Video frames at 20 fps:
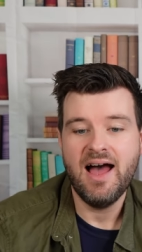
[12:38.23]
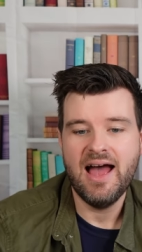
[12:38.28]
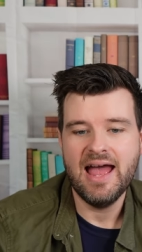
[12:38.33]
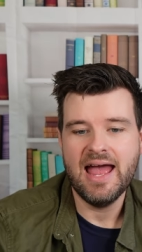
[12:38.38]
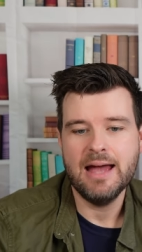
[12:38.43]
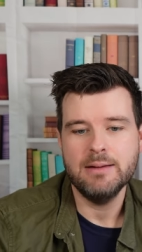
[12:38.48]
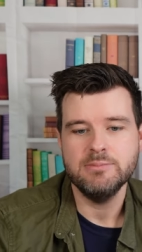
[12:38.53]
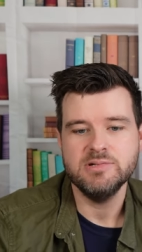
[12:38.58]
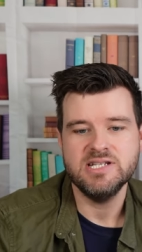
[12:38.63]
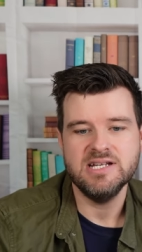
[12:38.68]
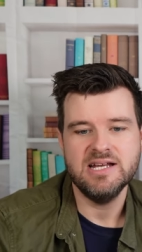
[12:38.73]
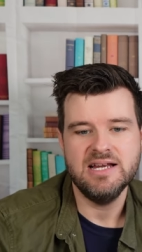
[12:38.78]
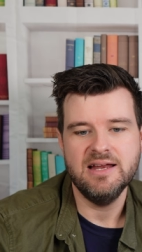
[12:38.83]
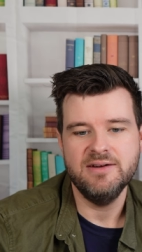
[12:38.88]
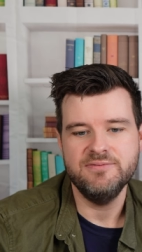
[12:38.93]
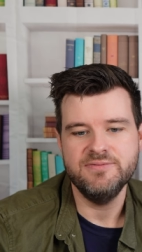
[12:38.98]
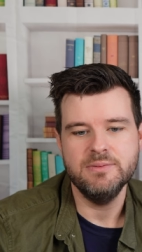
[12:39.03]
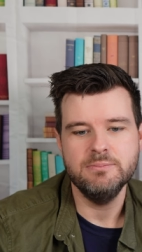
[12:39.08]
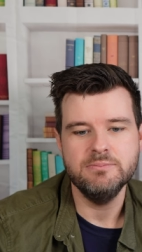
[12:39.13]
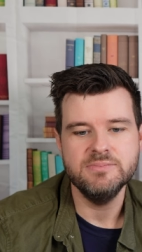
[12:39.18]
I absolutely
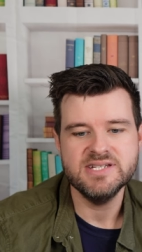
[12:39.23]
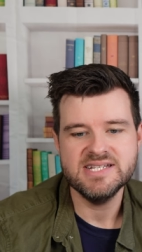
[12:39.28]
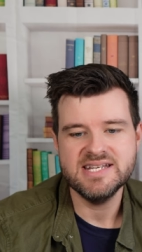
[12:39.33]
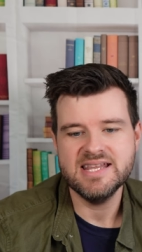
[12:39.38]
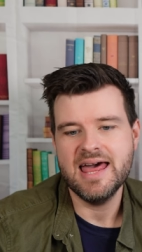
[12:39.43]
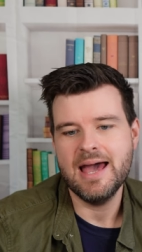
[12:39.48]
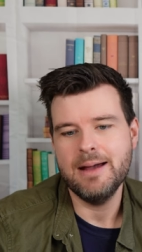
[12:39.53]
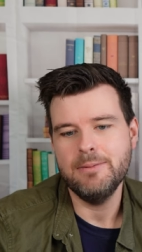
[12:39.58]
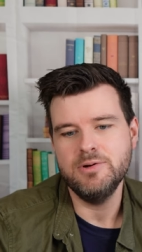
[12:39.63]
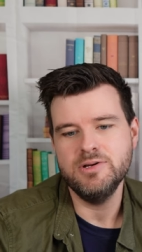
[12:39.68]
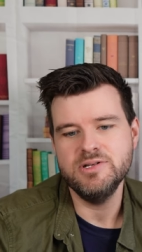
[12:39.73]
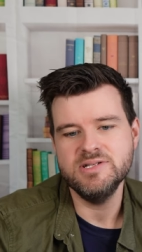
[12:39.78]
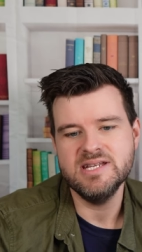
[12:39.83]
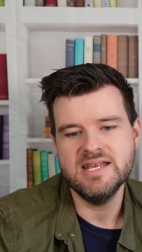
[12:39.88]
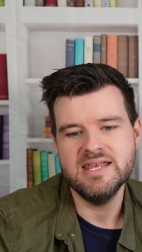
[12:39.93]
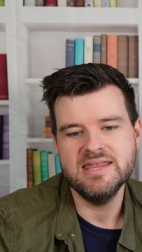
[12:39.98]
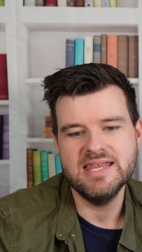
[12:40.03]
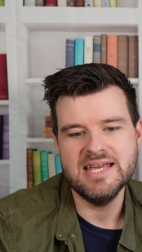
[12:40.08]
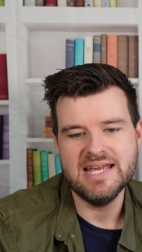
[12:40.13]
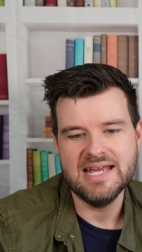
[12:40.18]
love them. So that was
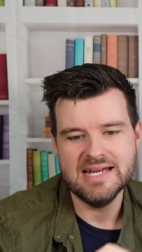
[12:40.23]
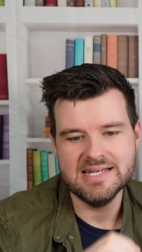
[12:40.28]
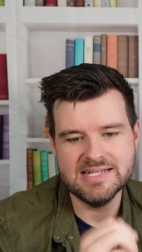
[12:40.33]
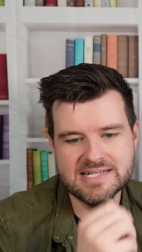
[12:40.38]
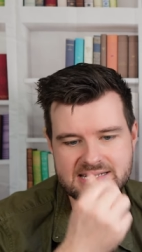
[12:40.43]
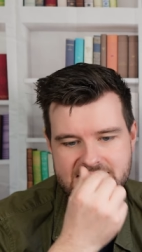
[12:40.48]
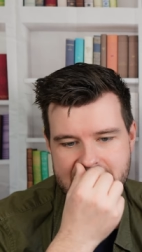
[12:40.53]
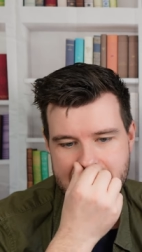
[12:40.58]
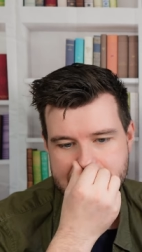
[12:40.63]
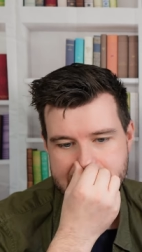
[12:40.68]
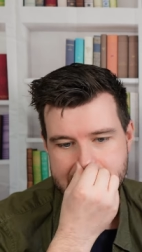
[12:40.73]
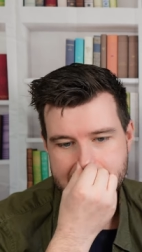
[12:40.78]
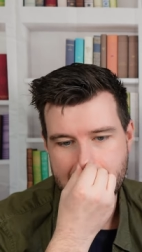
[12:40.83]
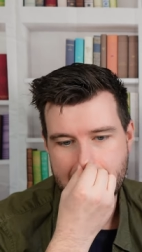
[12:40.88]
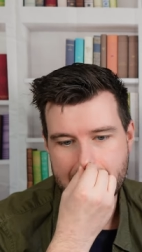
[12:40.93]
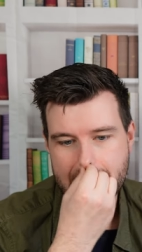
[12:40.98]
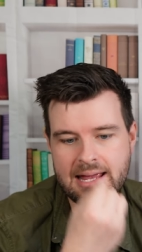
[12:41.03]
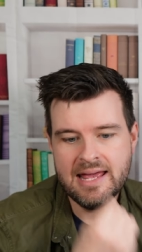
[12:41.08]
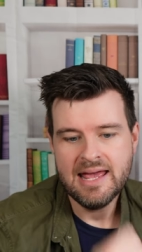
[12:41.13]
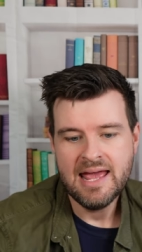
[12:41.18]
the
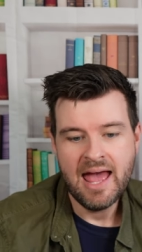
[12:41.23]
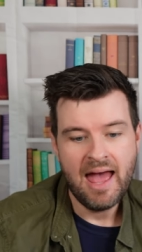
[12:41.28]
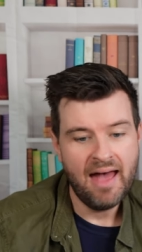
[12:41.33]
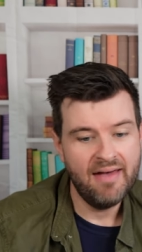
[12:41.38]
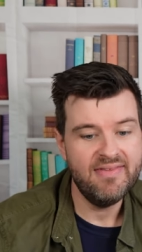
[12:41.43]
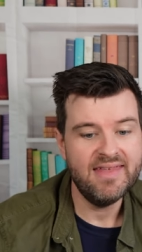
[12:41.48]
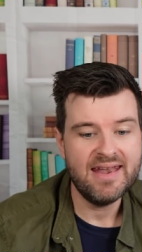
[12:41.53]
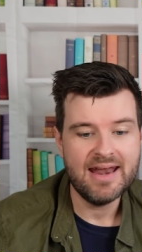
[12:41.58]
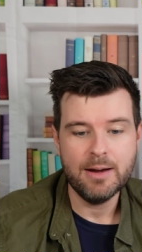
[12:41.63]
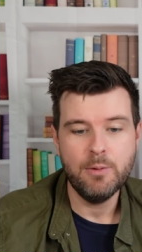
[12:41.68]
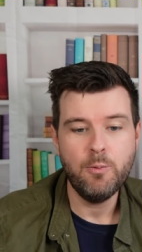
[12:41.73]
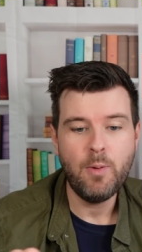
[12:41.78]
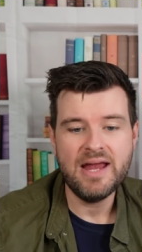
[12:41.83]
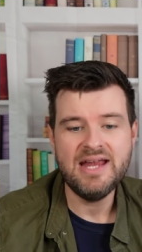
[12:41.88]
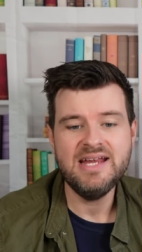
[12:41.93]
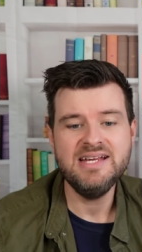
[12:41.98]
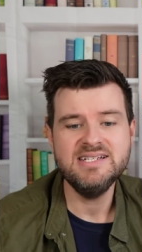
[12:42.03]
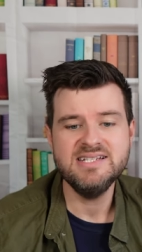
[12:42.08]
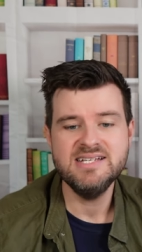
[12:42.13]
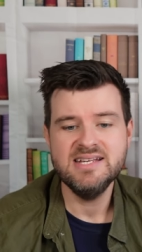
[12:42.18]
Saturday, and then I
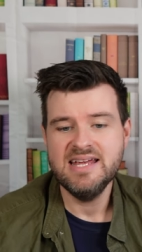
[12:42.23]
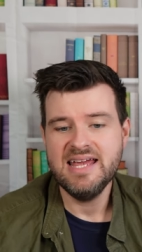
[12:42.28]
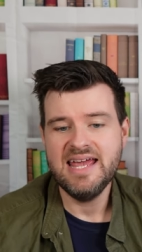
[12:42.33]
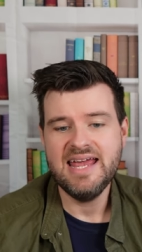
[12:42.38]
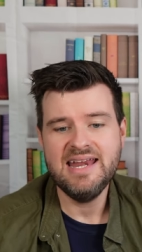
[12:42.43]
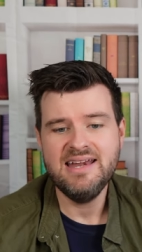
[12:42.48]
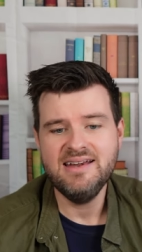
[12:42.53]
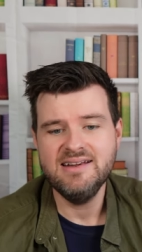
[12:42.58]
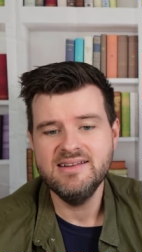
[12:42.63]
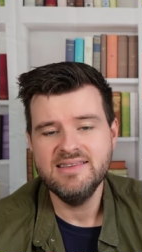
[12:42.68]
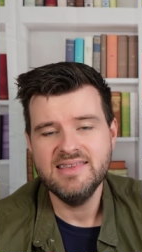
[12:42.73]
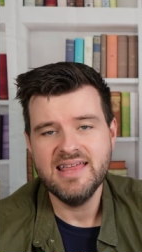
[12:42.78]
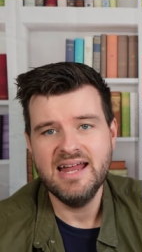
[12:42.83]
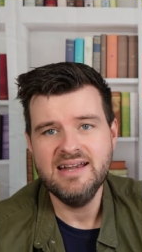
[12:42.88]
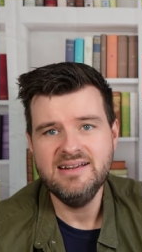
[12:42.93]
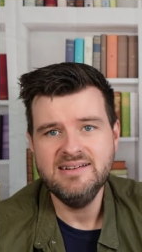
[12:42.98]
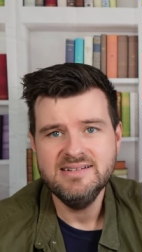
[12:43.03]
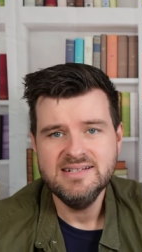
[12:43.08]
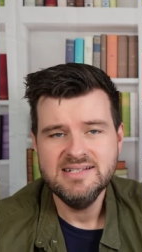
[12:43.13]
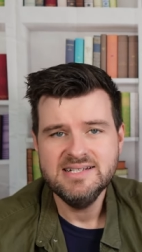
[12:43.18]
weighed in
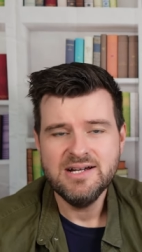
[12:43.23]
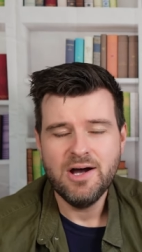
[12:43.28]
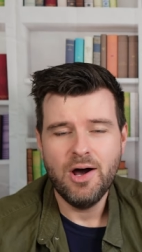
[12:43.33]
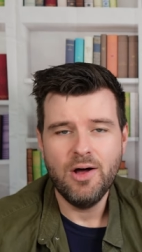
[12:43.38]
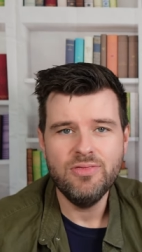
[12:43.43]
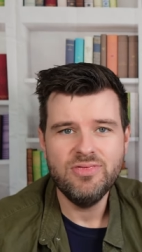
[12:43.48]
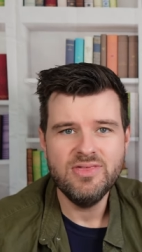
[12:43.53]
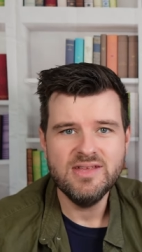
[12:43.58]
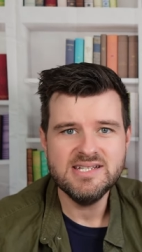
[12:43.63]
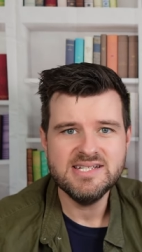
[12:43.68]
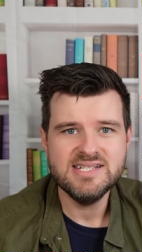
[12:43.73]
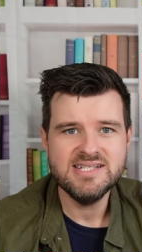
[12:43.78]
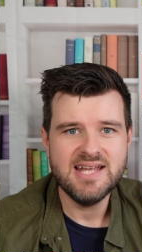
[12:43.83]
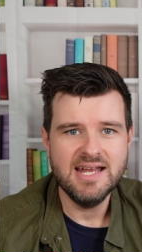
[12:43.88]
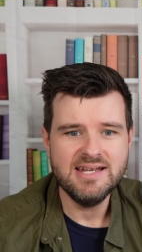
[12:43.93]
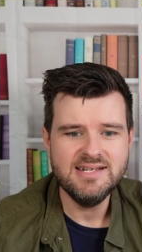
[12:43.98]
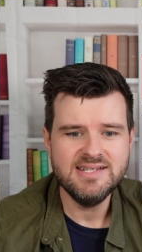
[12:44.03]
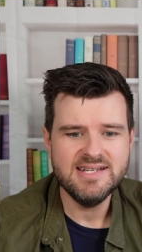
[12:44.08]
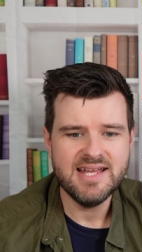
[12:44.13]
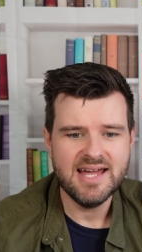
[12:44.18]
then on the
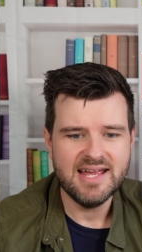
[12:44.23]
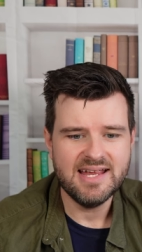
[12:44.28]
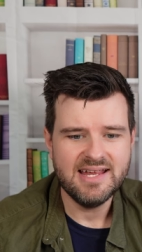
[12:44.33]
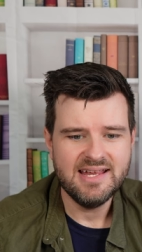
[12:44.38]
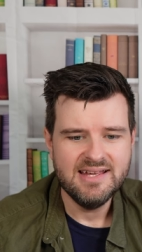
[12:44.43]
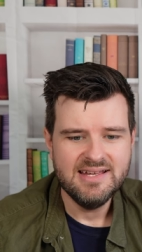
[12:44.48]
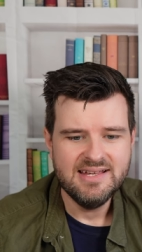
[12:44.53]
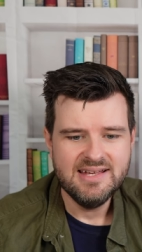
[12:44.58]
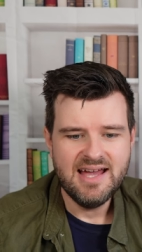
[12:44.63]
Sunday.